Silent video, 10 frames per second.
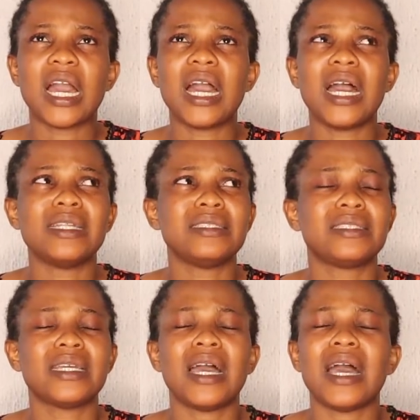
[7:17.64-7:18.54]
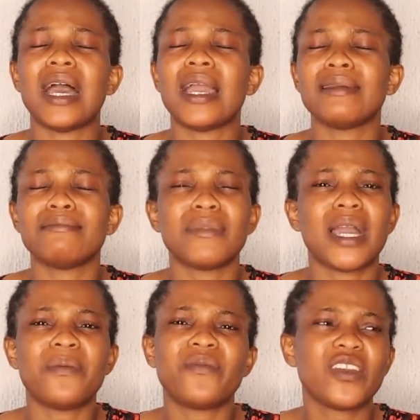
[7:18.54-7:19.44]
and I
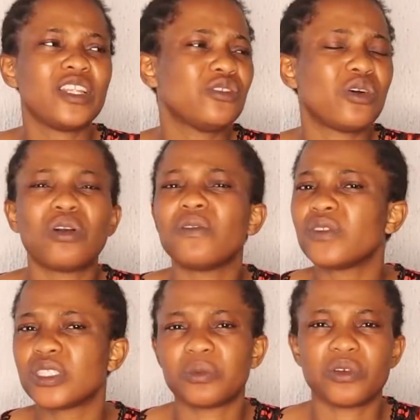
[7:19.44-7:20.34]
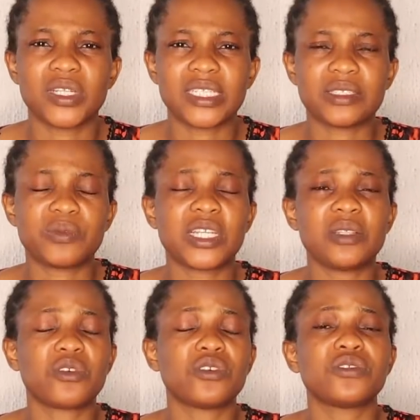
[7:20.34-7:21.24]
am feeling uncomfortable already,
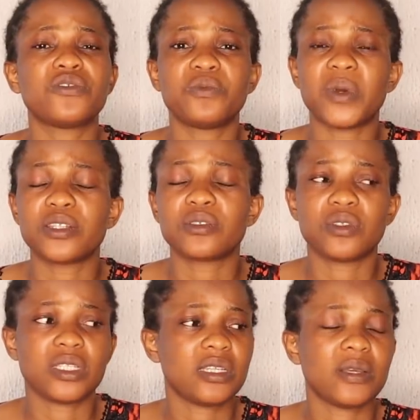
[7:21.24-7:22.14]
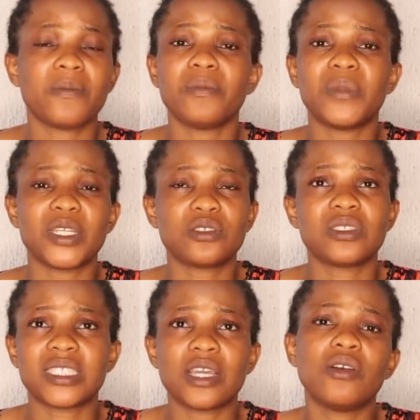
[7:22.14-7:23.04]
especially because of my son, my
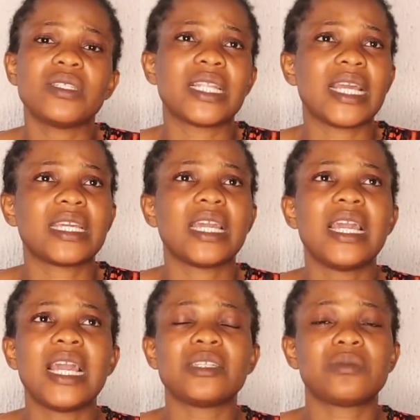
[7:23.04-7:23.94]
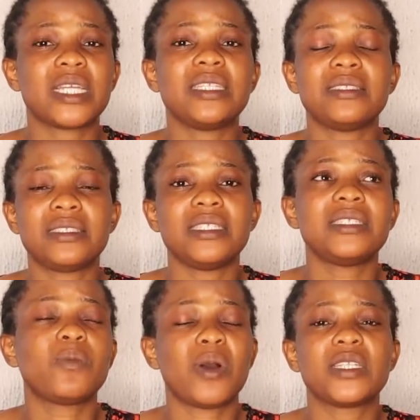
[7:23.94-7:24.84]
son's health. Like especially
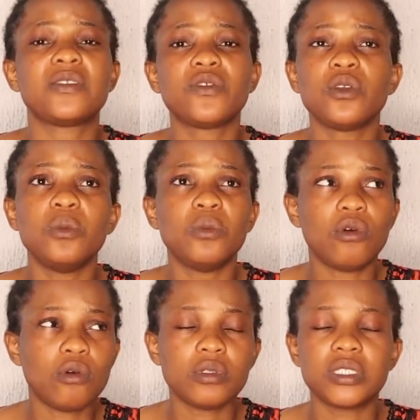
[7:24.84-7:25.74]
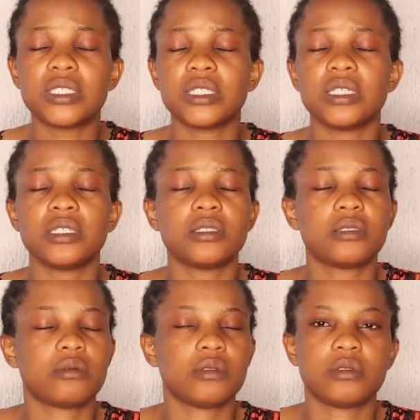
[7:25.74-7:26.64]
these past few months
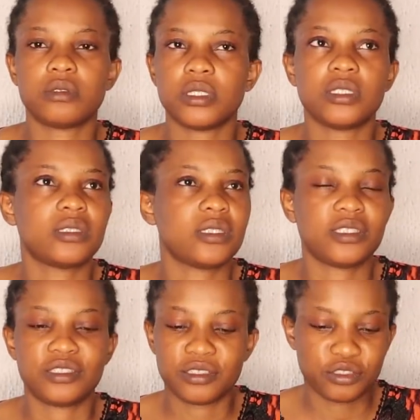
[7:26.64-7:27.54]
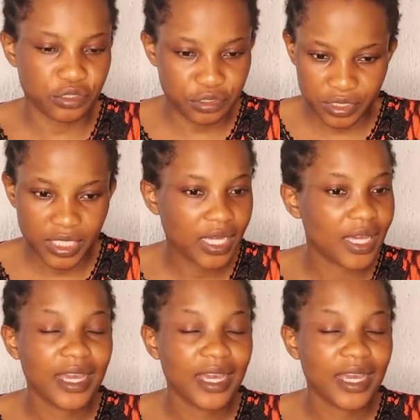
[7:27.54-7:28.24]
is is is just